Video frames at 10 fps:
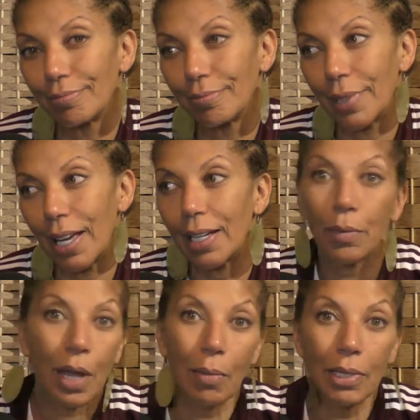And I'm
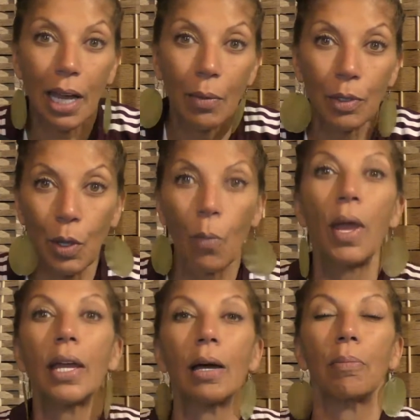coming on with no
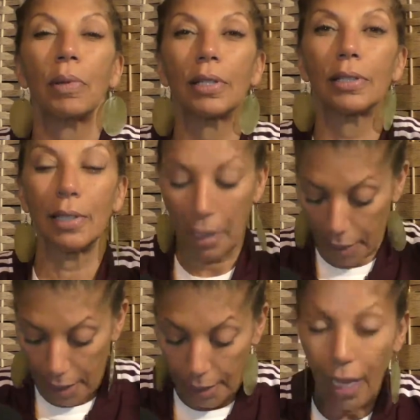makeup and
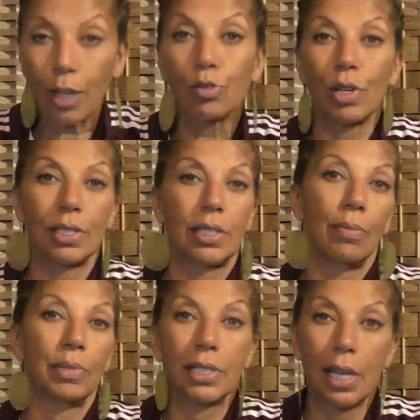not dressed up
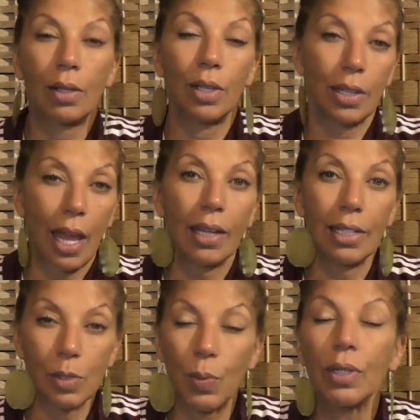to tell you that.
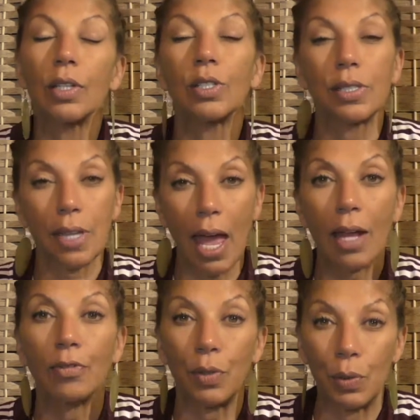It's been a sad
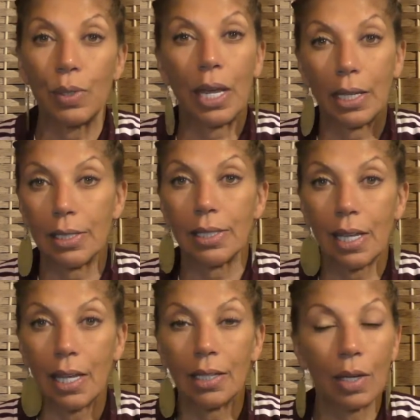few days,
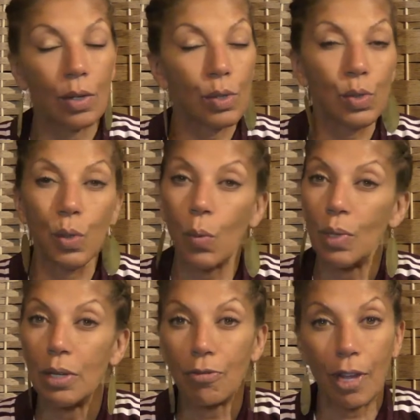and there are so
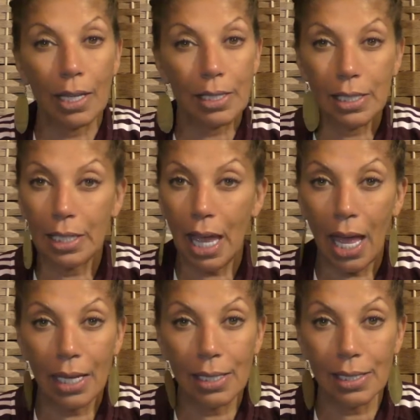many fans he
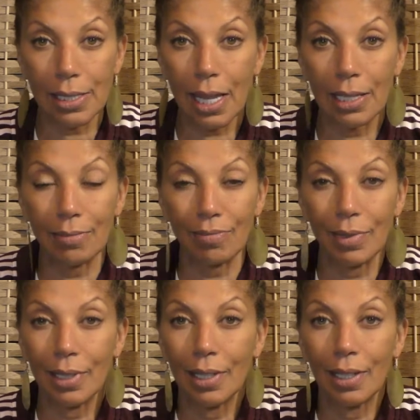has, and
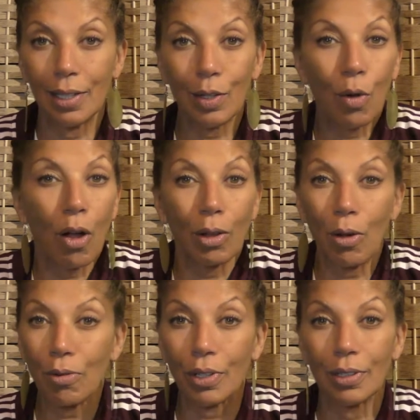they're all
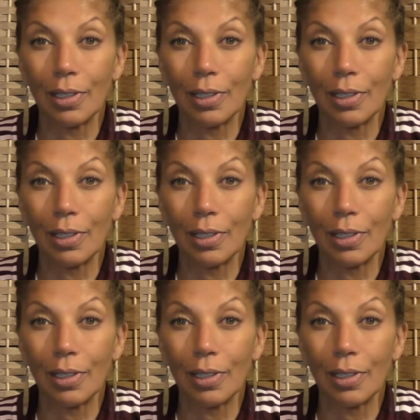over.